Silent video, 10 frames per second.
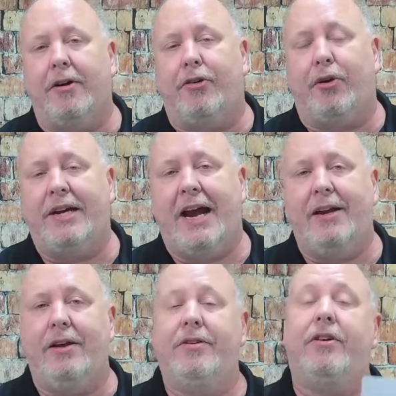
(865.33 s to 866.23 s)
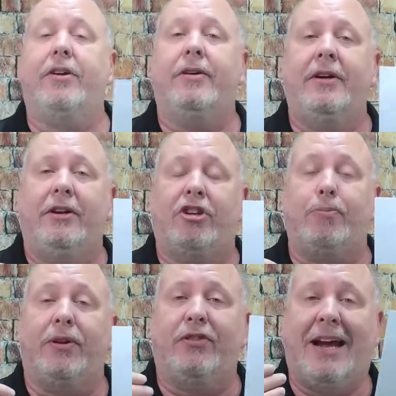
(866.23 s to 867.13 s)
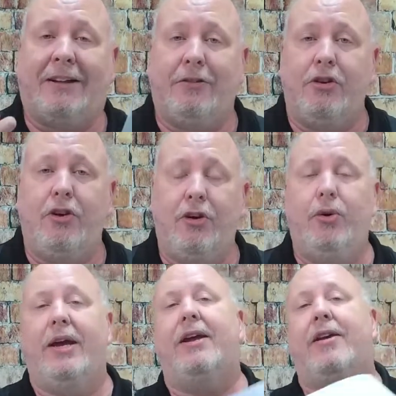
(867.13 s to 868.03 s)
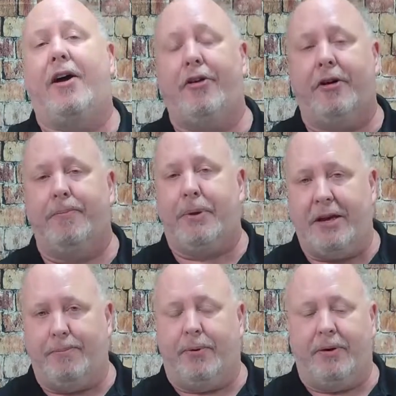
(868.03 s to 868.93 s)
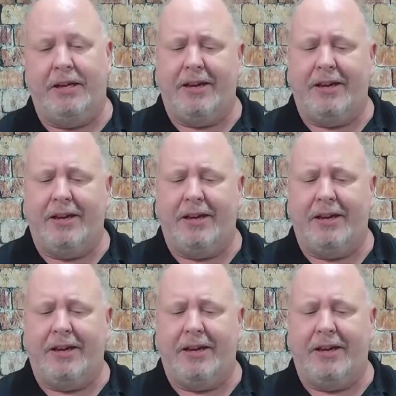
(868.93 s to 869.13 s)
created to protect you and other people.